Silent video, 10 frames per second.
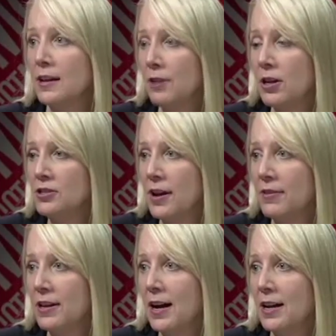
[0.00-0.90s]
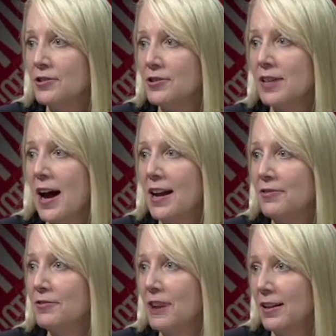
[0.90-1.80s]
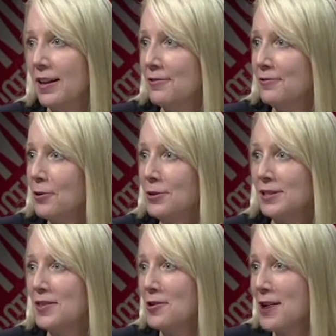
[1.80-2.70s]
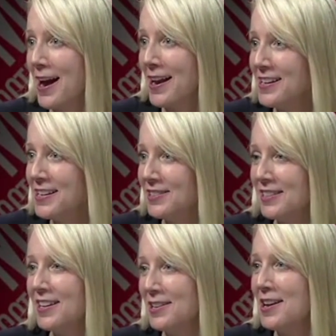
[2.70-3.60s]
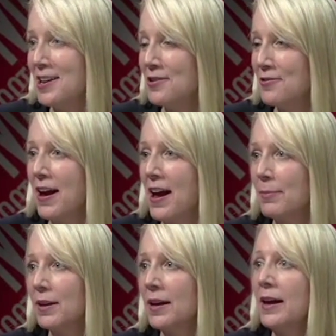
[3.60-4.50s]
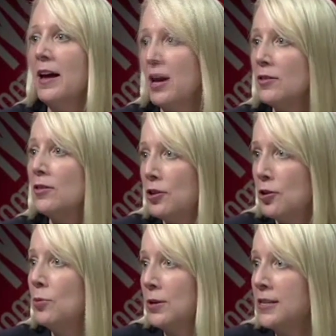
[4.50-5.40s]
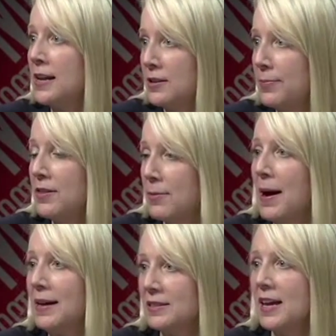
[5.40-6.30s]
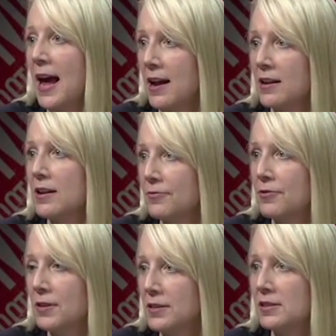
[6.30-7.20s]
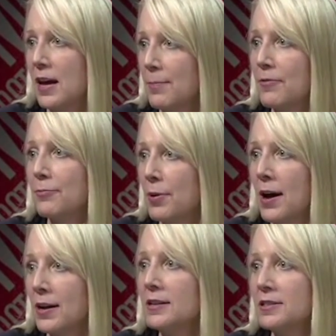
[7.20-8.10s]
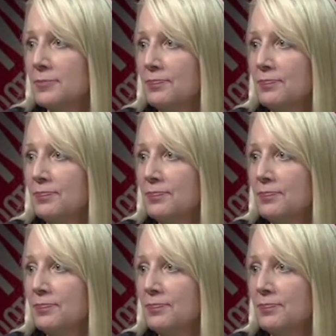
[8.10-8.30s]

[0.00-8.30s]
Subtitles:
of longevity on your side, if you've got a lot of folks in their 90s in your family, you would tend to be the best candidate for this type of product.